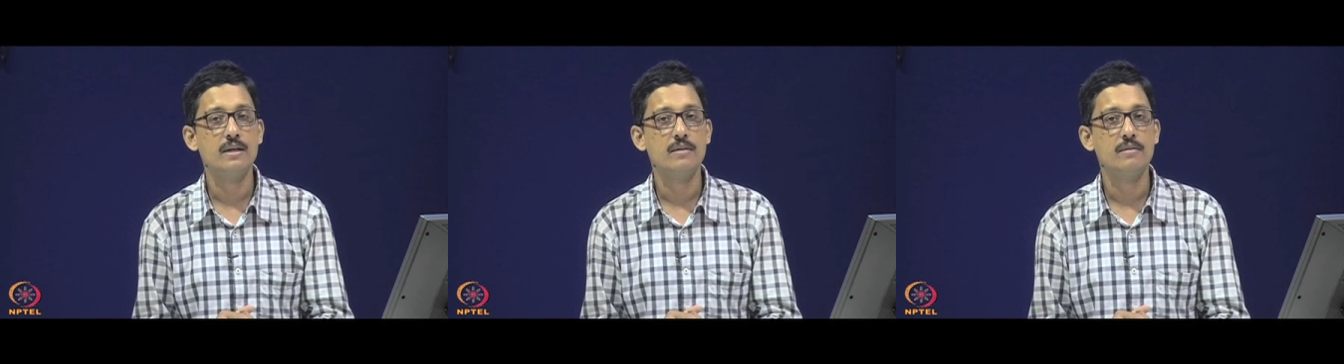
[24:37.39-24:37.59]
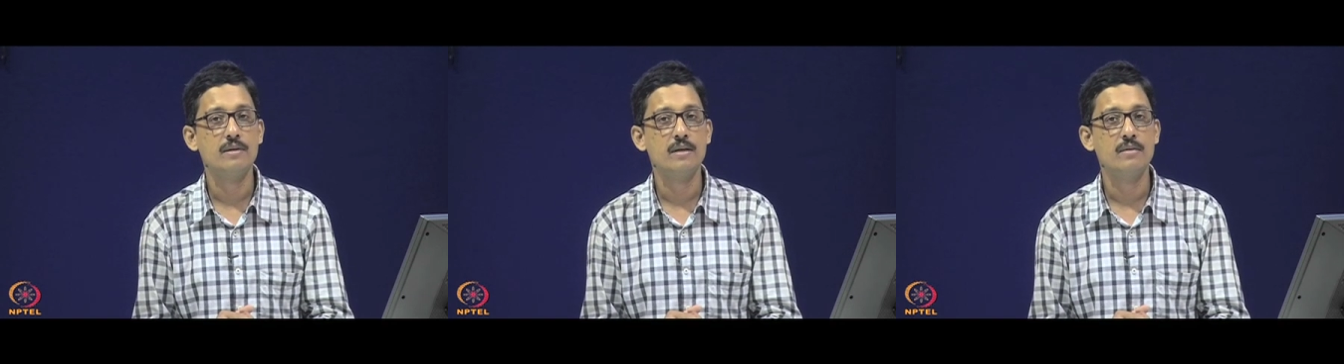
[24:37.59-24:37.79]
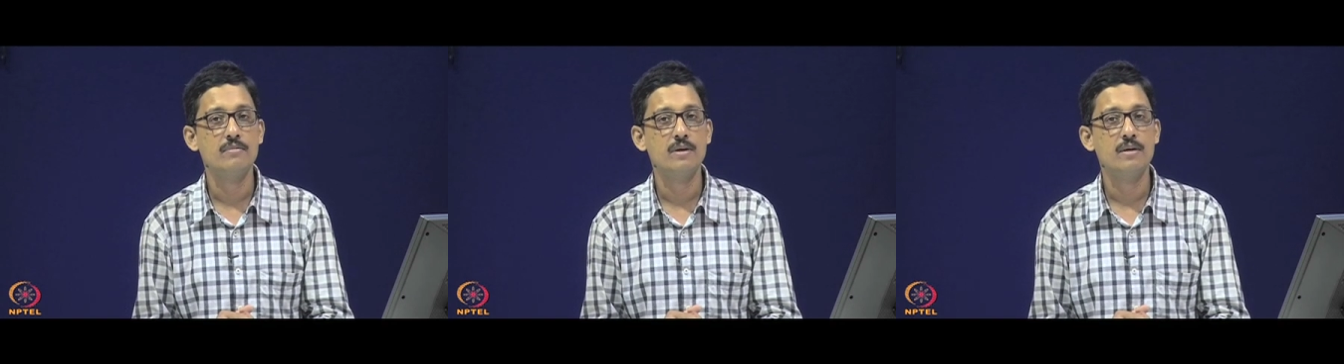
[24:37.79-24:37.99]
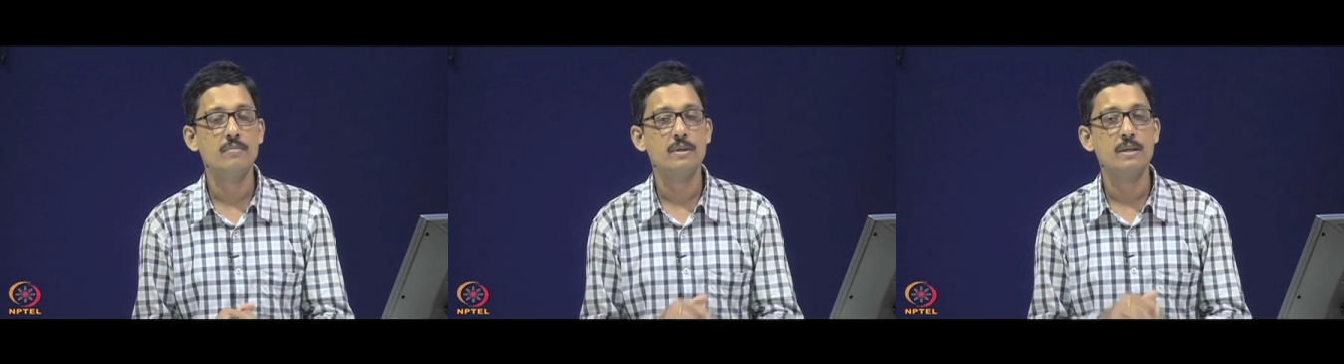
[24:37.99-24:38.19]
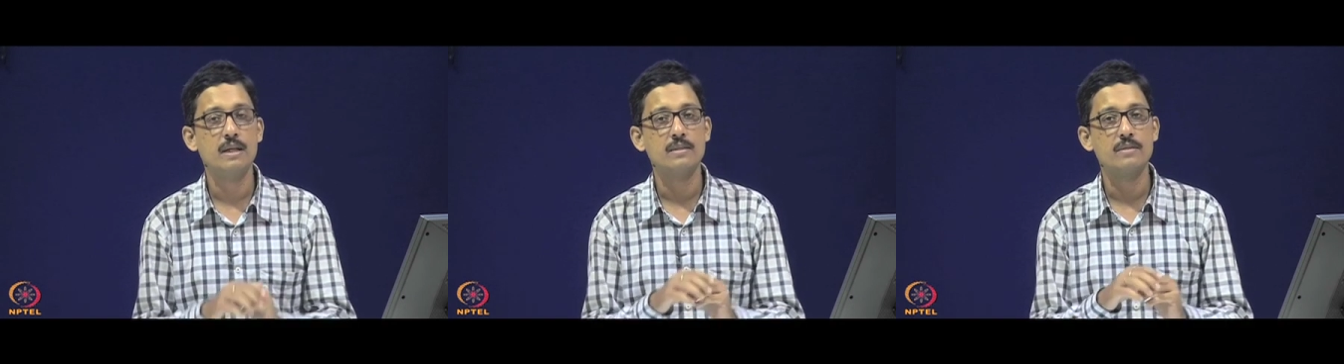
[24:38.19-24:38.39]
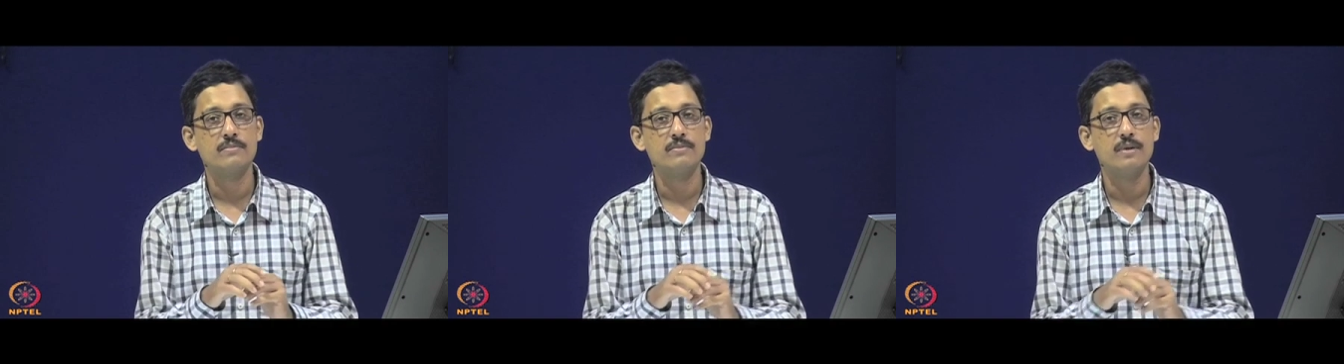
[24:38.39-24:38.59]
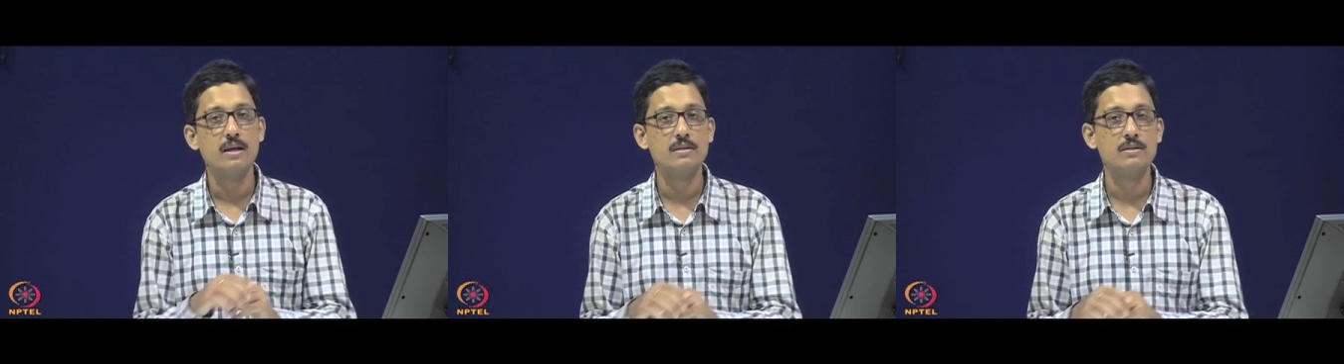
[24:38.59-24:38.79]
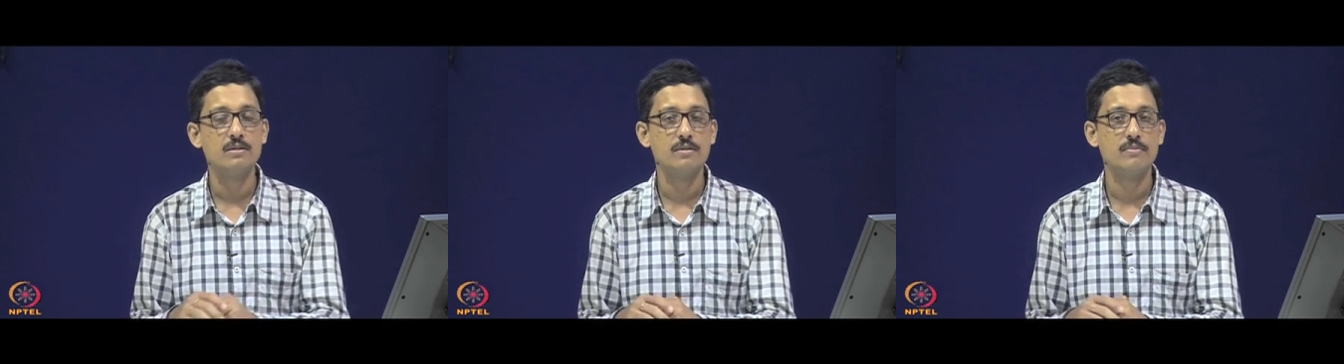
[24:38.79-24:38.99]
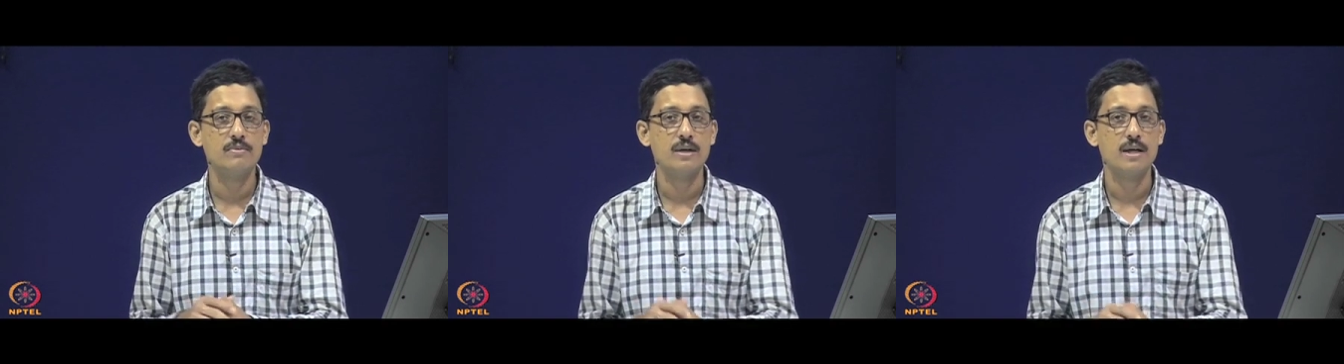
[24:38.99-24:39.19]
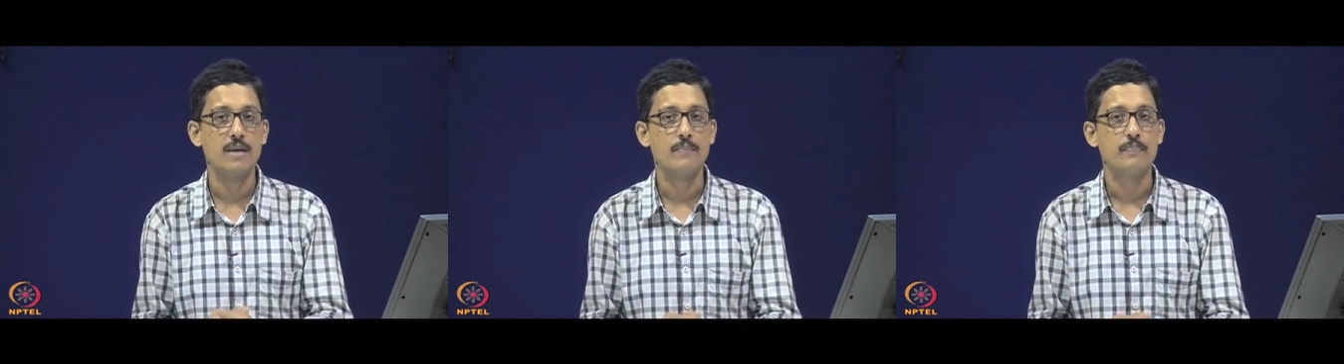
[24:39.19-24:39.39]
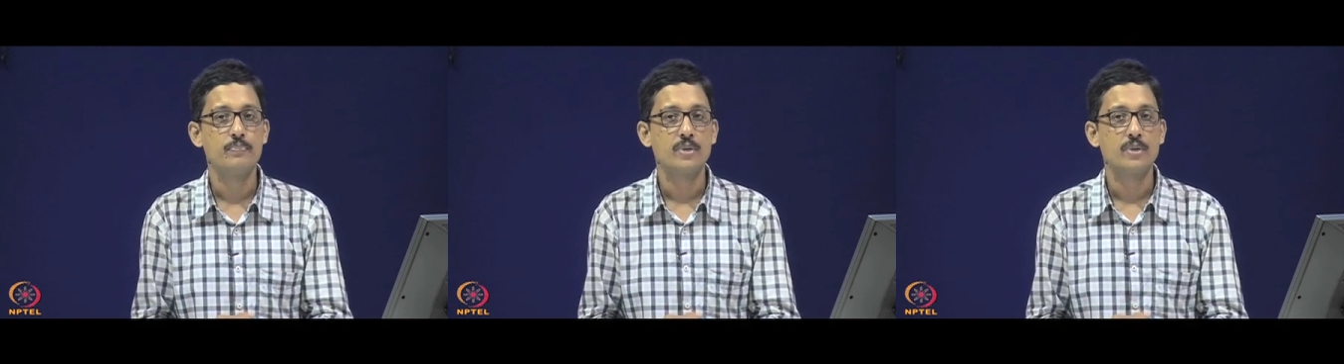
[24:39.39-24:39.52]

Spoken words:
environment as a function of time,